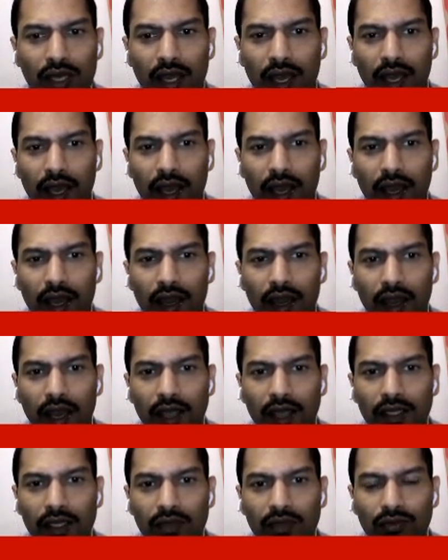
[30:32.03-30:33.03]

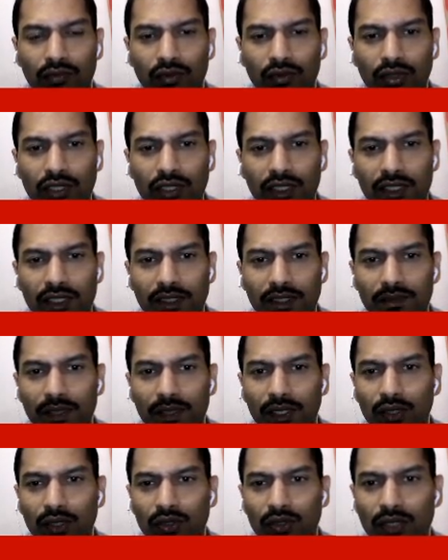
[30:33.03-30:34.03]
and watching these
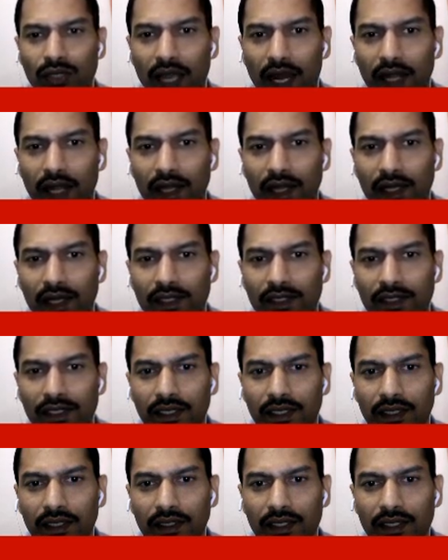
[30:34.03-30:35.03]
videos and
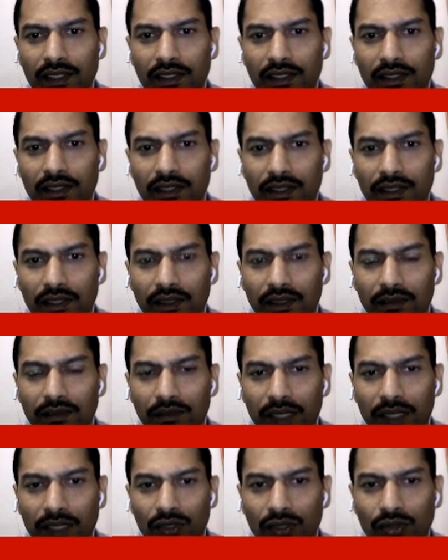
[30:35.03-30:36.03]
listening this
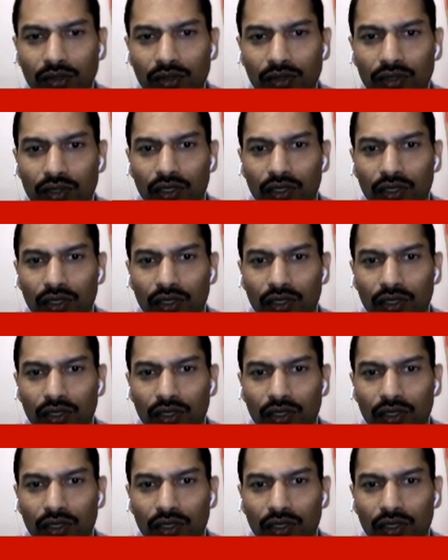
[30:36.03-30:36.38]
videos.